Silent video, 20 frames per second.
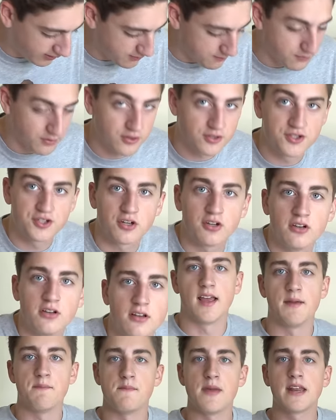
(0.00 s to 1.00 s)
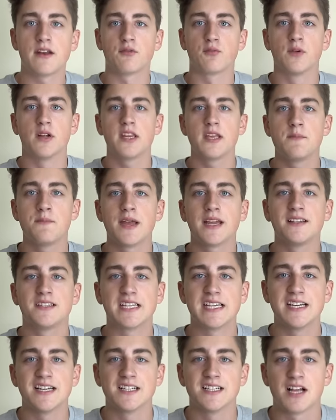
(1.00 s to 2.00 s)
commercial, it made a really big
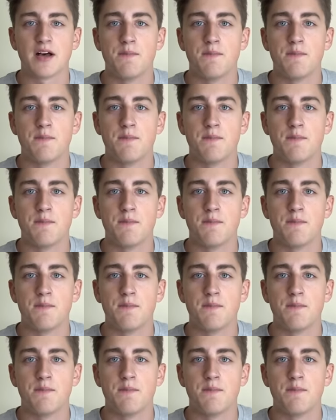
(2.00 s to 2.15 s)
deal